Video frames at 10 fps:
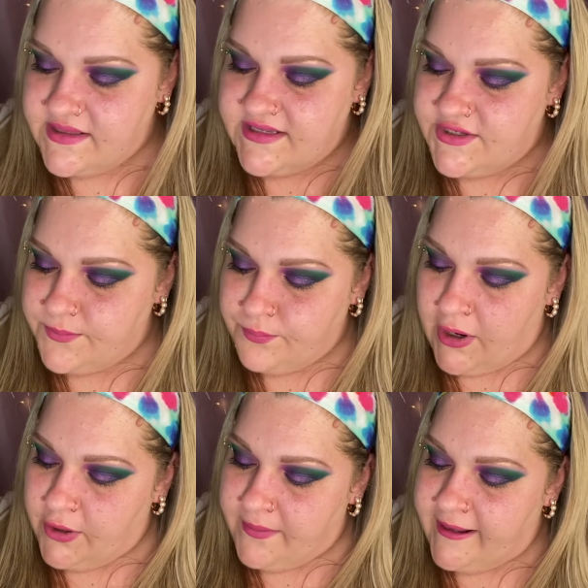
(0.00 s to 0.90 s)
this
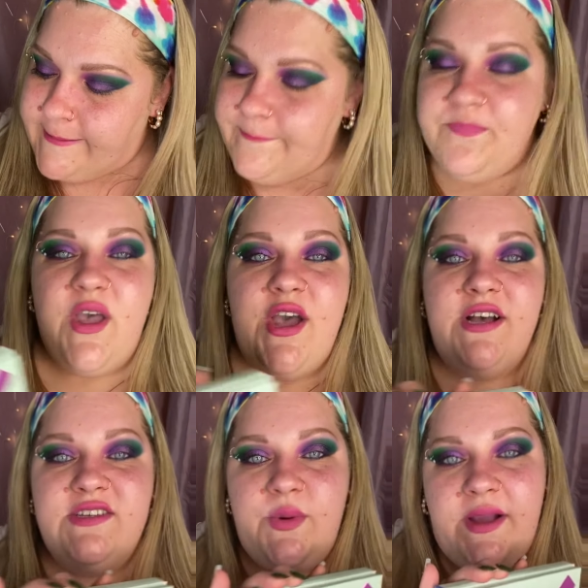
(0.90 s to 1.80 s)
brighter pink.
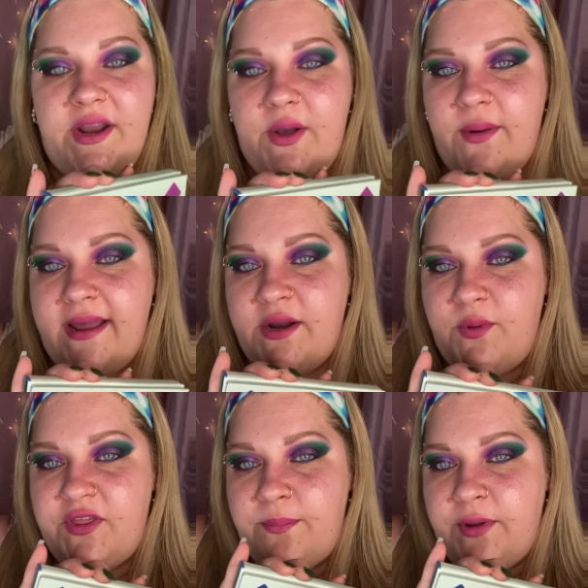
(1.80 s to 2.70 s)
So we're gonna go in
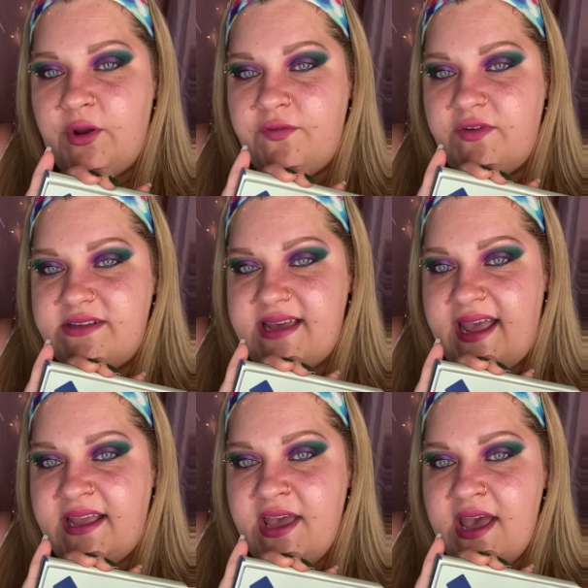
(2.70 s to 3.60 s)
with Beautiful
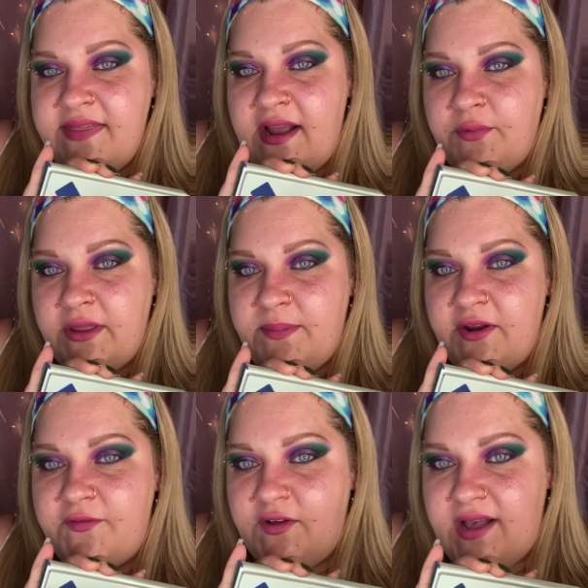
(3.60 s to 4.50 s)
Day, that really
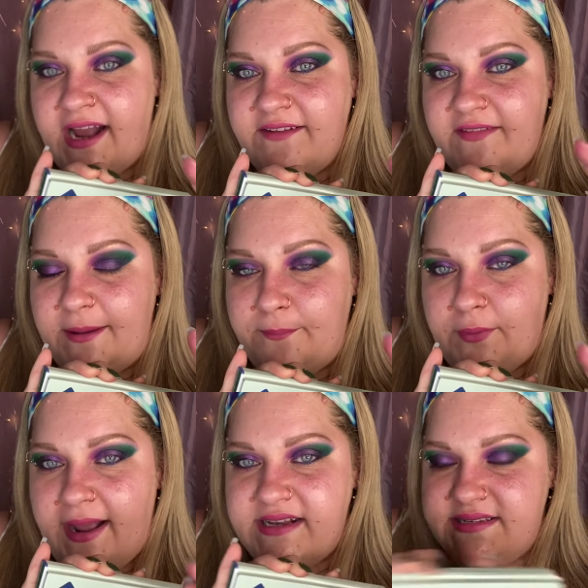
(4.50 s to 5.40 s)
beautiful kind of like
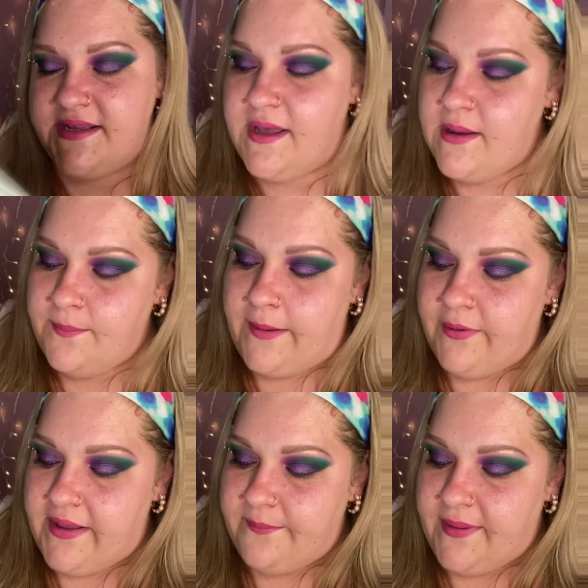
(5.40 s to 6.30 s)
bright
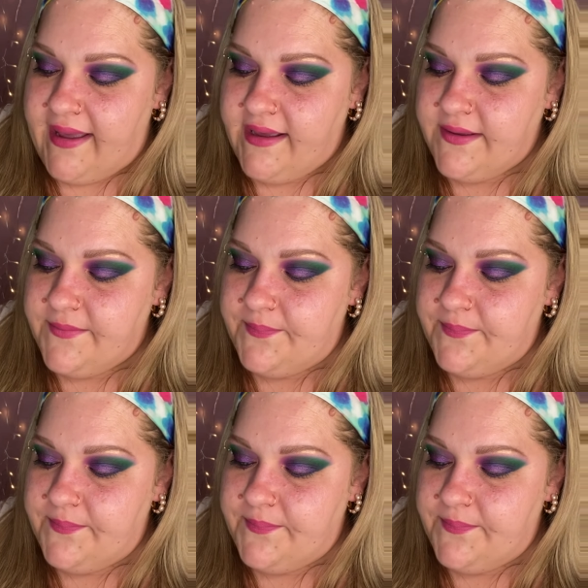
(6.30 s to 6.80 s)
bubblegum pink.